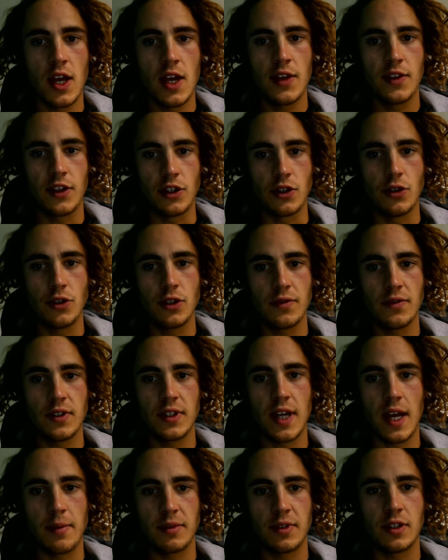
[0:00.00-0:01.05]
The use of the
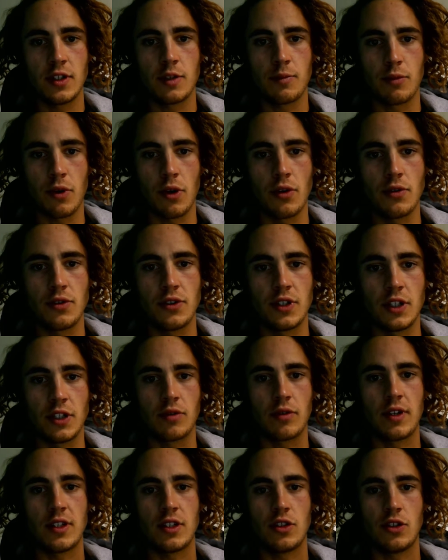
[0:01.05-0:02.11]
game sense approach increases